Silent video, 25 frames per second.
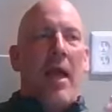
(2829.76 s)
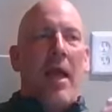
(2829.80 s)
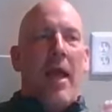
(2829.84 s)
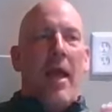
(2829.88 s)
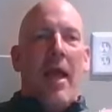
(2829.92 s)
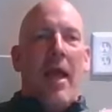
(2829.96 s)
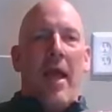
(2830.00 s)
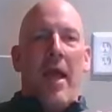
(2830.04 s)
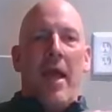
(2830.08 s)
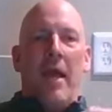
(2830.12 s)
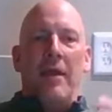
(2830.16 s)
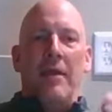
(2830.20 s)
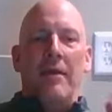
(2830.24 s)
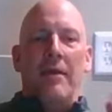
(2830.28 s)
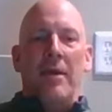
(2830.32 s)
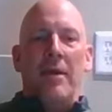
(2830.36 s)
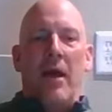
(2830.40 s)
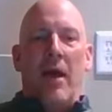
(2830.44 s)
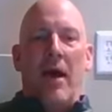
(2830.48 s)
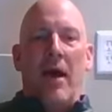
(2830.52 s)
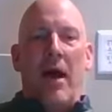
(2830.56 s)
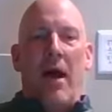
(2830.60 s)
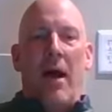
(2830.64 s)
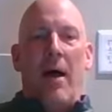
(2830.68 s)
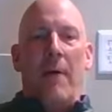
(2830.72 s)
And
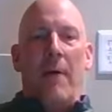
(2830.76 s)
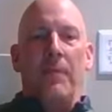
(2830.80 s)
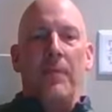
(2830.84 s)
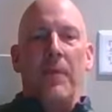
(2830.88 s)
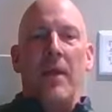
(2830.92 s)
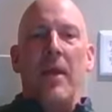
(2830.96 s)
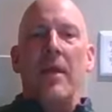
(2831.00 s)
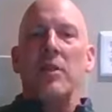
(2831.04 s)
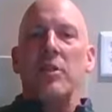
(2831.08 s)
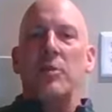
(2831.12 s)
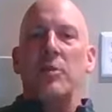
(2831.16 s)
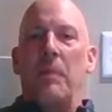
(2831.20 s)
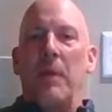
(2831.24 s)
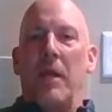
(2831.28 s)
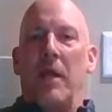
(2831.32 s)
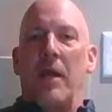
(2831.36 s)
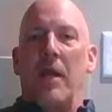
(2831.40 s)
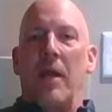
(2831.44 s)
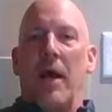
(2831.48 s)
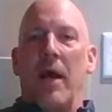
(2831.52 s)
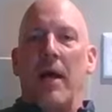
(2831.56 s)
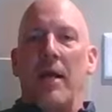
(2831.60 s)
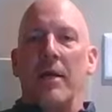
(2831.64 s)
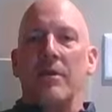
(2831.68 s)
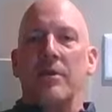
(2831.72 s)
um, it's
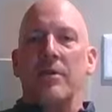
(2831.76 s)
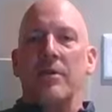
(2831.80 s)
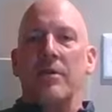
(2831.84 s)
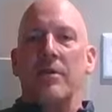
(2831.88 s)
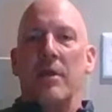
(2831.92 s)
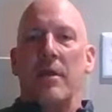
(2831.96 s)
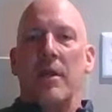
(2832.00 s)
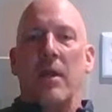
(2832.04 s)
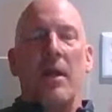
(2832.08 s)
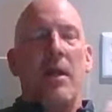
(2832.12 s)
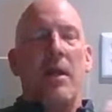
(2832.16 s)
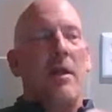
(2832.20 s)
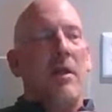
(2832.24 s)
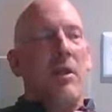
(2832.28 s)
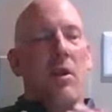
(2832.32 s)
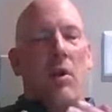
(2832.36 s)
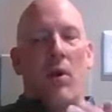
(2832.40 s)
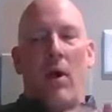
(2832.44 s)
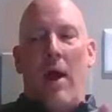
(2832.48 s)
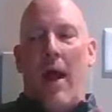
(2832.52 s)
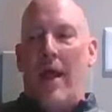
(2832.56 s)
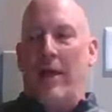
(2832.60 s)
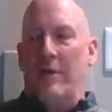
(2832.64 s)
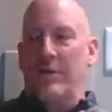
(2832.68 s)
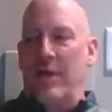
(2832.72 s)
because, you know,
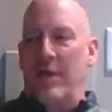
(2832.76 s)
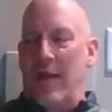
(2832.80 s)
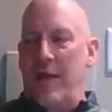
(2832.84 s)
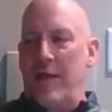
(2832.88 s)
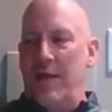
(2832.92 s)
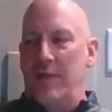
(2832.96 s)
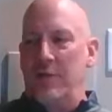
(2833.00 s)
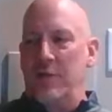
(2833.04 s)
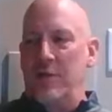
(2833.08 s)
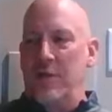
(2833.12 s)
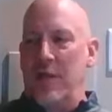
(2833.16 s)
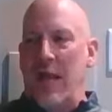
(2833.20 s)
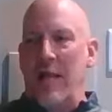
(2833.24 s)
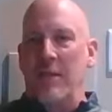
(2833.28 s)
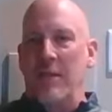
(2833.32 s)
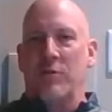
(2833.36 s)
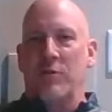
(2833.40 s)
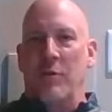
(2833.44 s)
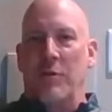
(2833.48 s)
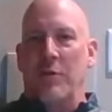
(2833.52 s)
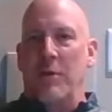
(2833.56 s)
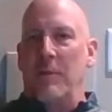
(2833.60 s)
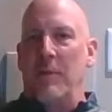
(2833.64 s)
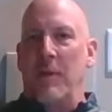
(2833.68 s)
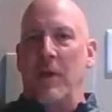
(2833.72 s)
as I discussed
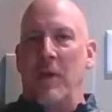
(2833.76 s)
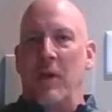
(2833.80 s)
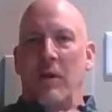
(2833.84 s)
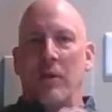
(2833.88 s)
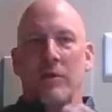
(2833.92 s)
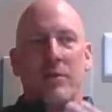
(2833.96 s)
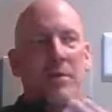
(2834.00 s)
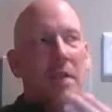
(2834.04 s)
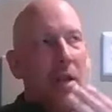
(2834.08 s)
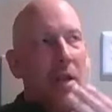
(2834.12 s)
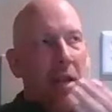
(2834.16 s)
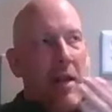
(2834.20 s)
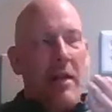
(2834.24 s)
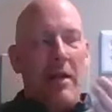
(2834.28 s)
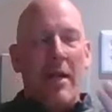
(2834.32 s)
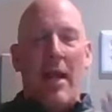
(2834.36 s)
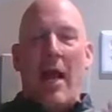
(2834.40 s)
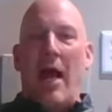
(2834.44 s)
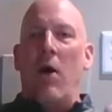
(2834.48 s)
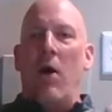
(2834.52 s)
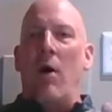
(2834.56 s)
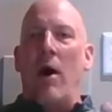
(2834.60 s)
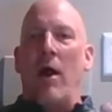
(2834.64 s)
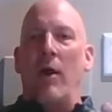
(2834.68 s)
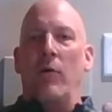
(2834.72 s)
with him, he goes,
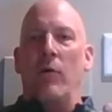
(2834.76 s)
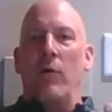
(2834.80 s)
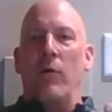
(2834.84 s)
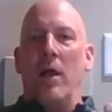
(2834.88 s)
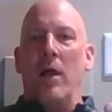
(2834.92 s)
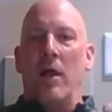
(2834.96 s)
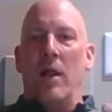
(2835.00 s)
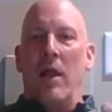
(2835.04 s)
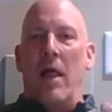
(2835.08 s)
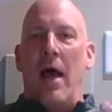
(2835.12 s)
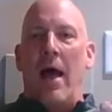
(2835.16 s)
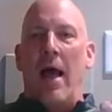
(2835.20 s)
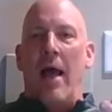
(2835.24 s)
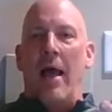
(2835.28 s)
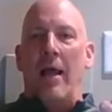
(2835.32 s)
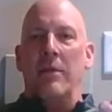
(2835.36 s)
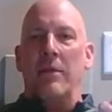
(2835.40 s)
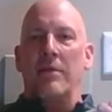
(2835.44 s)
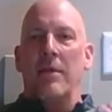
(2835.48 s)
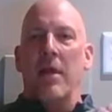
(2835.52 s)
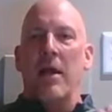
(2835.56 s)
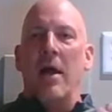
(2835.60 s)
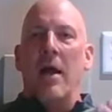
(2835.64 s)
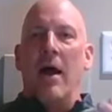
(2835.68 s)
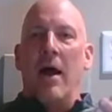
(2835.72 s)
Now I
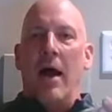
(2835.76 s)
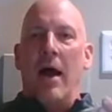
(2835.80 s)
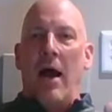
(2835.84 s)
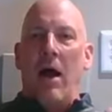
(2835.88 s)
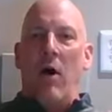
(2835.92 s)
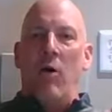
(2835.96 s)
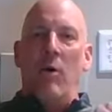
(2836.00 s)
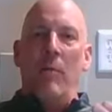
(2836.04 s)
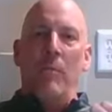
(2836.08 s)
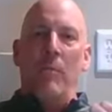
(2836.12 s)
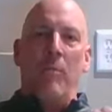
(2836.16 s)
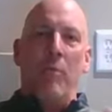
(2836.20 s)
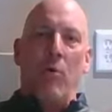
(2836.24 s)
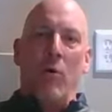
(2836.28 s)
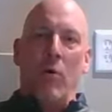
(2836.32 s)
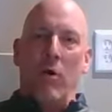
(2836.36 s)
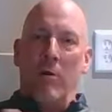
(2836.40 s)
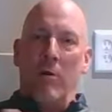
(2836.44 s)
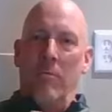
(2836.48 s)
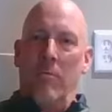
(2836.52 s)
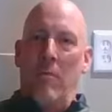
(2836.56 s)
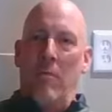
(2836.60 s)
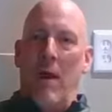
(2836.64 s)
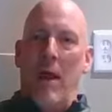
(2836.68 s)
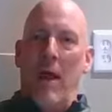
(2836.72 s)
realize how
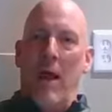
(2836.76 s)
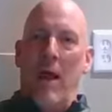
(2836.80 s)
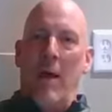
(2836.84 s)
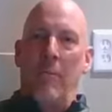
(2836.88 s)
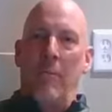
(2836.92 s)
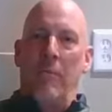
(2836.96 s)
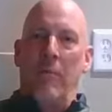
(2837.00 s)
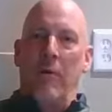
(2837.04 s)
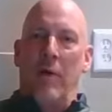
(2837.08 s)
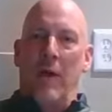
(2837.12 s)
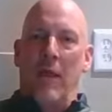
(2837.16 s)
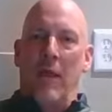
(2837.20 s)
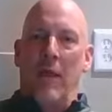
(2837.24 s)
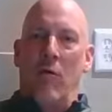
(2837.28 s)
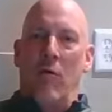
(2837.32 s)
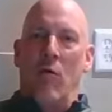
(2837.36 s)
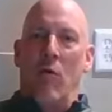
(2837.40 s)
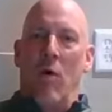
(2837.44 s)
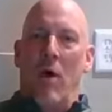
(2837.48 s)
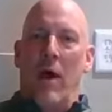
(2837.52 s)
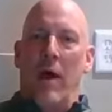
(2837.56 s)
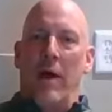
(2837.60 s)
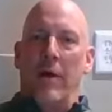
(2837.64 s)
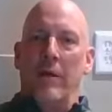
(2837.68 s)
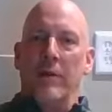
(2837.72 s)
important my upbringing
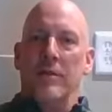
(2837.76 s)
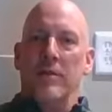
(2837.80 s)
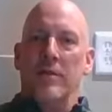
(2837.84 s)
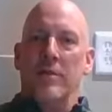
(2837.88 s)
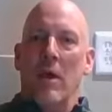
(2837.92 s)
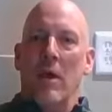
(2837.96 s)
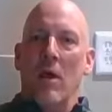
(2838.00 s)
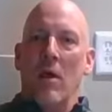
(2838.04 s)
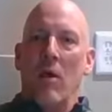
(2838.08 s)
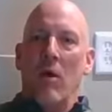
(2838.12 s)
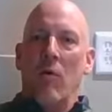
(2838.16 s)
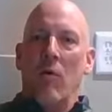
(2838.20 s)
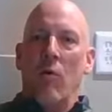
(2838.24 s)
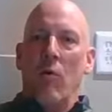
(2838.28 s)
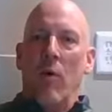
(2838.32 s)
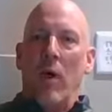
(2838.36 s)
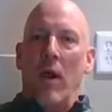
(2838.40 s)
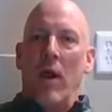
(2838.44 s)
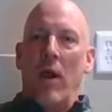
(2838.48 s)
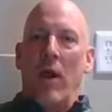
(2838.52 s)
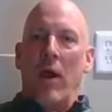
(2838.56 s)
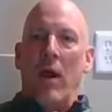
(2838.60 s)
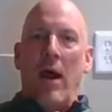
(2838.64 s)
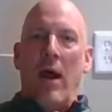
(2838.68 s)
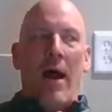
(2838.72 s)
was,
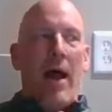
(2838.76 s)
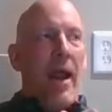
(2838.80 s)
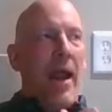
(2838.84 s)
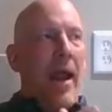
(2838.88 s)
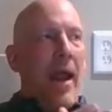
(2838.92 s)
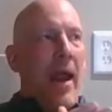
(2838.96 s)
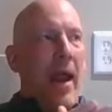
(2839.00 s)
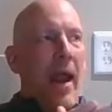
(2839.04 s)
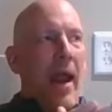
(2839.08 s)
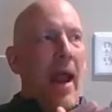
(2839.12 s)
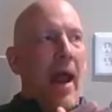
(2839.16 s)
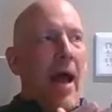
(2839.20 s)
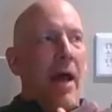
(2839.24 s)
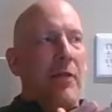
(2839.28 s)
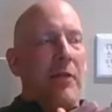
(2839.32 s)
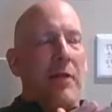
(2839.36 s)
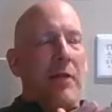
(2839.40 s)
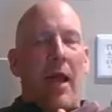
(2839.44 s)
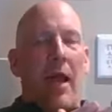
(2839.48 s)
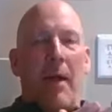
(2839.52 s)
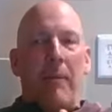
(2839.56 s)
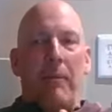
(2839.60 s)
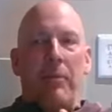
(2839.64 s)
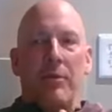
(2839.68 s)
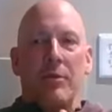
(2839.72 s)
where I had
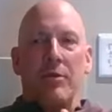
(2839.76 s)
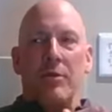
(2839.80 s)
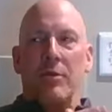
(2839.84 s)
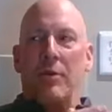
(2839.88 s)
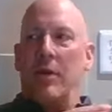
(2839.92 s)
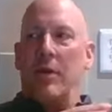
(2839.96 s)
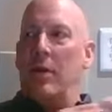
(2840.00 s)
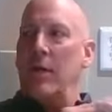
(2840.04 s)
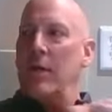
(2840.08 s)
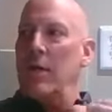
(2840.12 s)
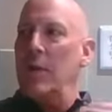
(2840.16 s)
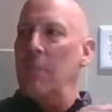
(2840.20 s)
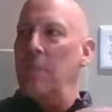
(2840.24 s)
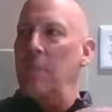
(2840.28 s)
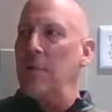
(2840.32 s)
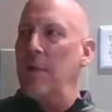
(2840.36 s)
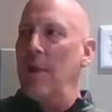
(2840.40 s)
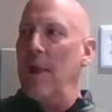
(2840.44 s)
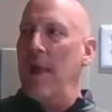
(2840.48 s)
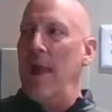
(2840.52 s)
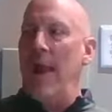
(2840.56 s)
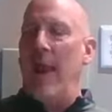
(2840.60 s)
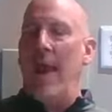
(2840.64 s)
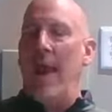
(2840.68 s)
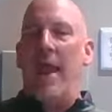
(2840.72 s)
the opportunity to
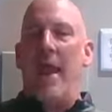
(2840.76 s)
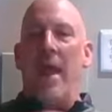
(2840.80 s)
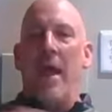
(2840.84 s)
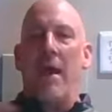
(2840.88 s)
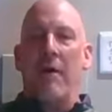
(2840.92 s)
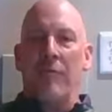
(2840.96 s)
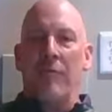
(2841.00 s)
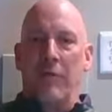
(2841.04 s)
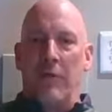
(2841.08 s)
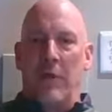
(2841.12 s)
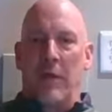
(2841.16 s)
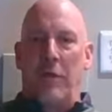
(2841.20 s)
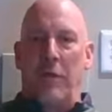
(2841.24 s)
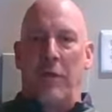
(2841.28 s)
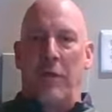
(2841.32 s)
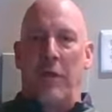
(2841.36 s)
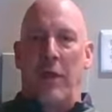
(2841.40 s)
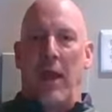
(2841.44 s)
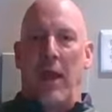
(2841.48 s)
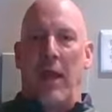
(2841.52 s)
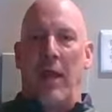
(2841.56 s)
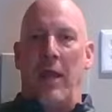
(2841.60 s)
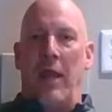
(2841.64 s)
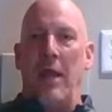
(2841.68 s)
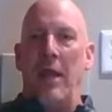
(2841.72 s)
play
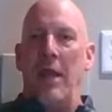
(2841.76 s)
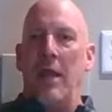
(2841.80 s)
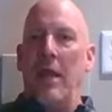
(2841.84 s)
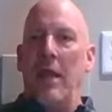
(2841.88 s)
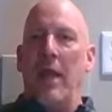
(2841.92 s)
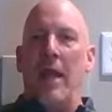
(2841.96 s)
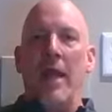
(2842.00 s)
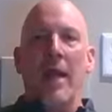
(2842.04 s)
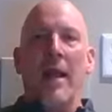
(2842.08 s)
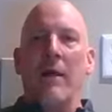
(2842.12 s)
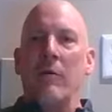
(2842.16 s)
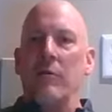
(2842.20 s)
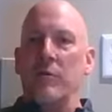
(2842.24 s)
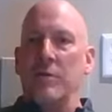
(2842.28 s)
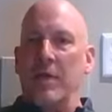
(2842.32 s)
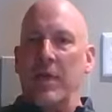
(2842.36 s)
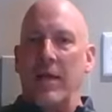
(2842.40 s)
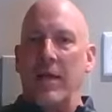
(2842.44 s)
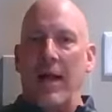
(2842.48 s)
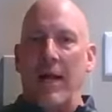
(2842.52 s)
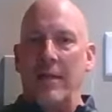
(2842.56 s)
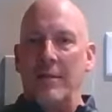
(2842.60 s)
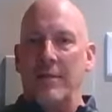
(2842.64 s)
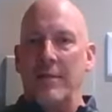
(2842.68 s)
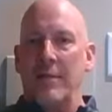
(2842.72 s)
everything and I was
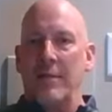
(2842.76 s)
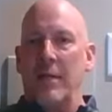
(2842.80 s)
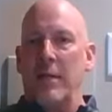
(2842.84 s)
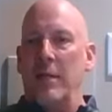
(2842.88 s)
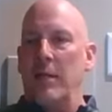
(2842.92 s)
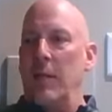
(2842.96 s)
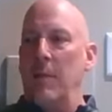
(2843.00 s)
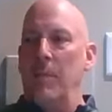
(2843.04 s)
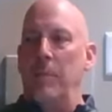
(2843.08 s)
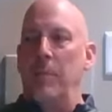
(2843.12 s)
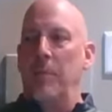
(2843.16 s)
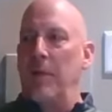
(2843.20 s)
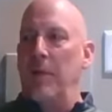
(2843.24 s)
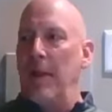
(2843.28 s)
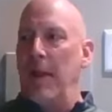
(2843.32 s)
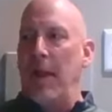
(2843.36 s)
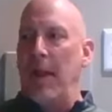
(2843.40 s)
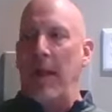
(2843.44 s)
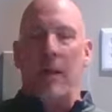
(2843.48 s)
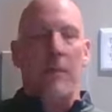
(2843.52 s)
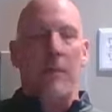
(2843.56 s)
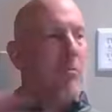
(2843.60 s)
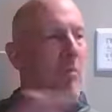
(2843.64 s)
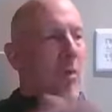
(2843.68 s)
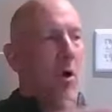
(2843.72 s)
constantly
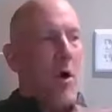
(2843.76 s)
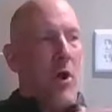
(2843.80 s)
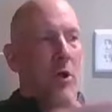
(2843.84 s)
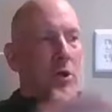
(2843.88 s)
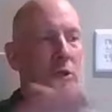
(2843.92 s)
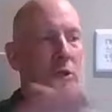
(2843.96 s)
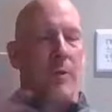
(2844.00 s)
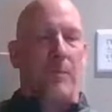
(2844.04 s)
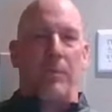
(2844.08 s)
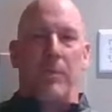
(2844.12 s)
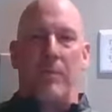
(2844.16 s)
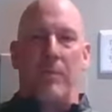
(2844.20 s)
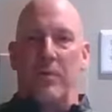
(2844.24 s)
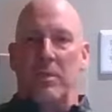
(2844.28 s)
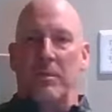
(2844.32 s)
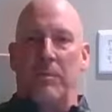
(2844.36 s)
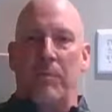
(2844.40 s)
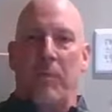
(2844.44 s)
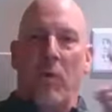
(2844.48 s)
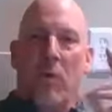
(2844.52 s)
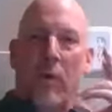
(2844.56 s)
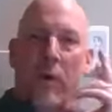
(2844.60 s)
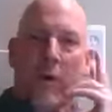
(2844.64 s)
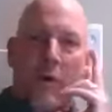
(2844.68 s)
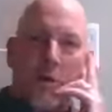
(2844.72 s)
playing multiple
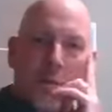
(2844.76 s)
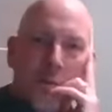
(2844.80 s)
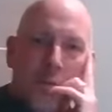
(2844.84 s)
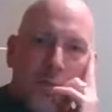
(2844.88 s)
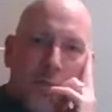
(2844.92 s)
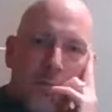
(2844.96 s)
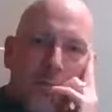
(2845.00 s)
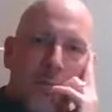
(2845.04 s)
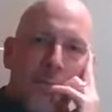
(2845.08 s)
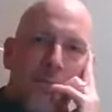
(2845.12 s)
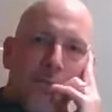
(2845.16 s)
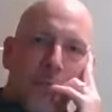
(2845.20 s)
sports.